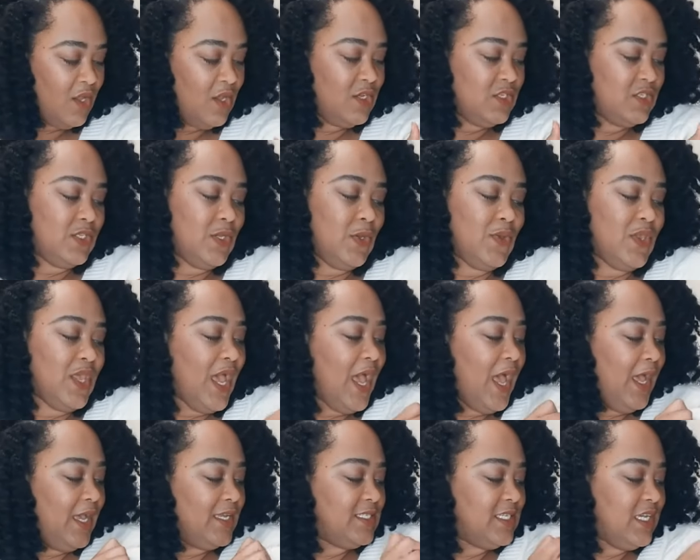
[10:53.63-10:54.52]
So yeah,
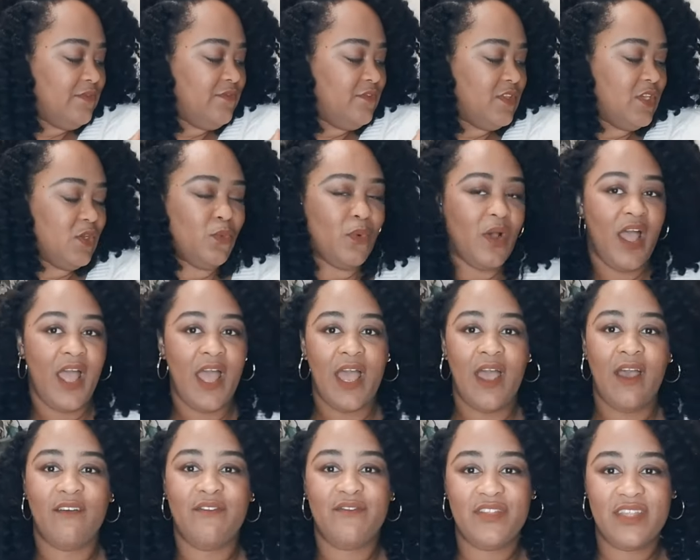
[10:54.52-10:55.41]
I definitely will
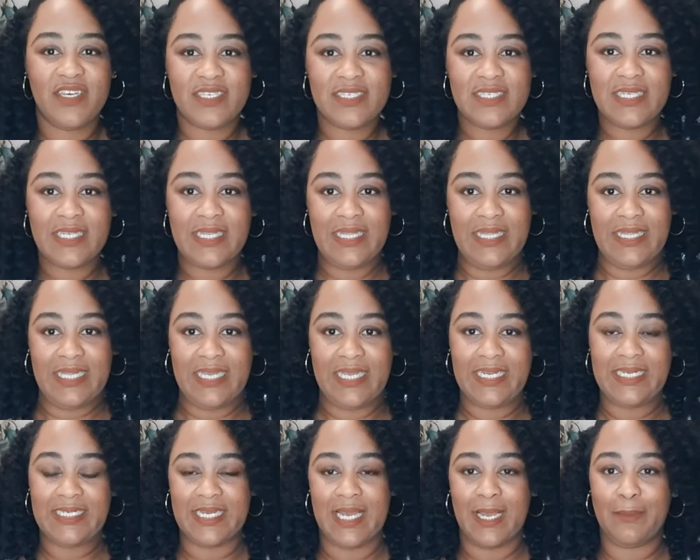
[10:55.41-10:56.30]
have this
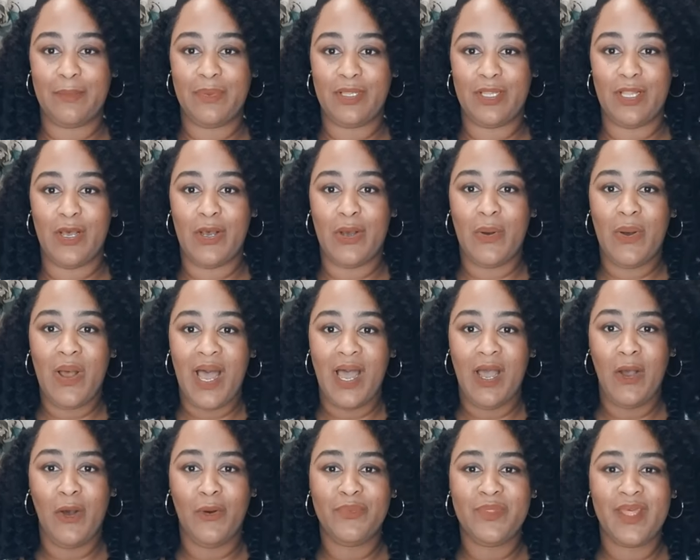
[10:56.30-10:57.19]
link down below. I
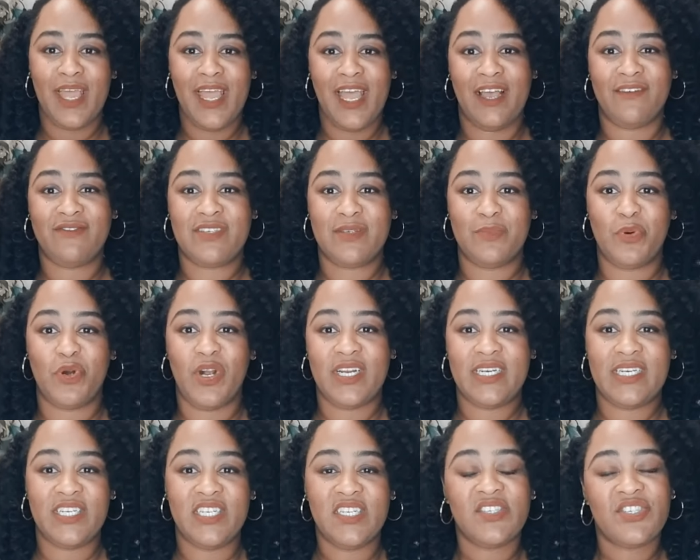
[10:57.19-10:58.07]
hope they have some more. I
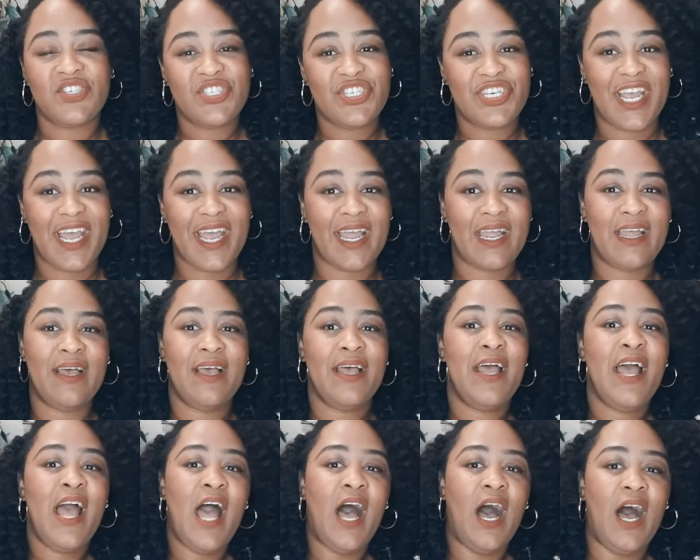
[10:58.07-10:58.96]
didn't check.
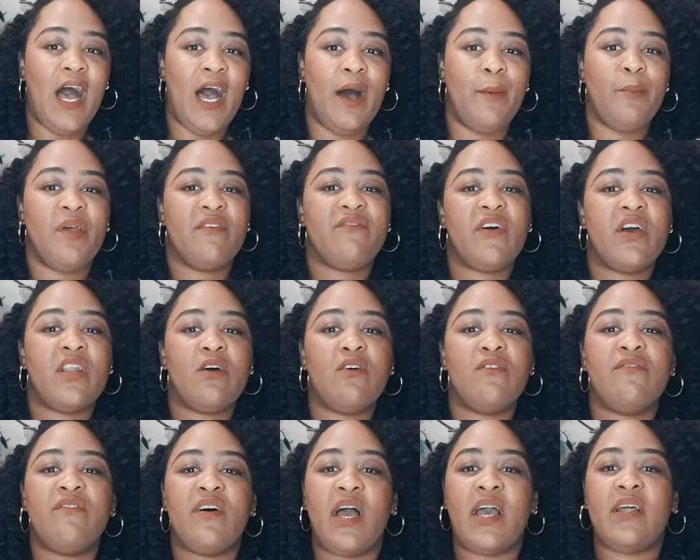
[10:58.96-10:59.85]
Um, if I don't
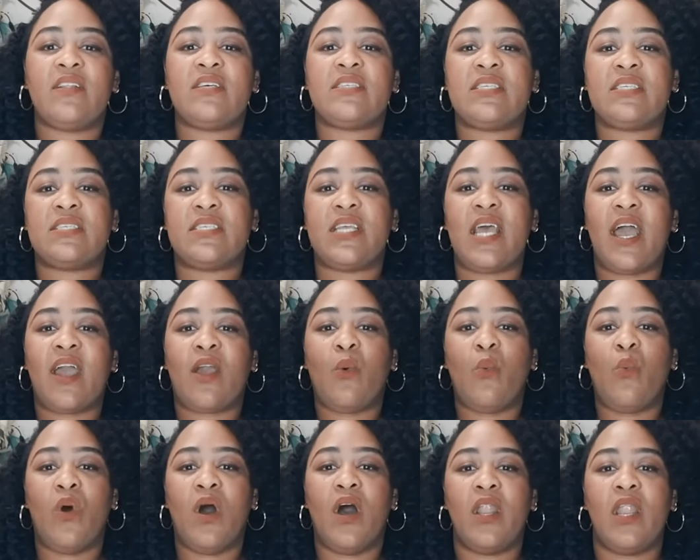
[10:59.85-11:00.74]
find this exact
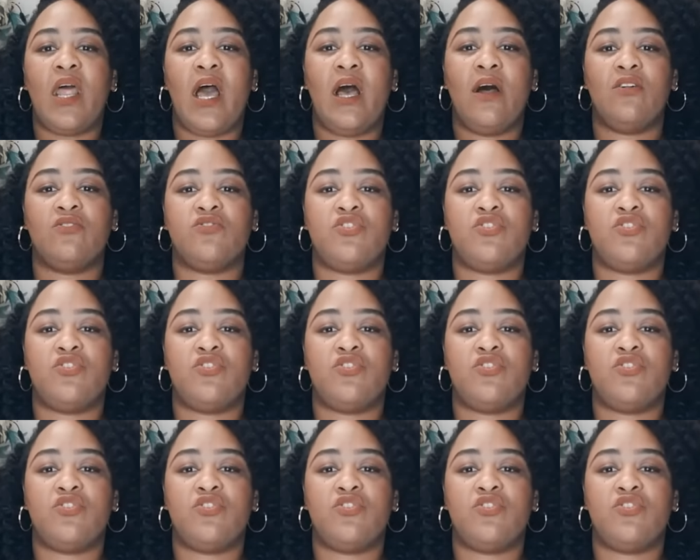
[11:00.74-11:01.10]
one, I'll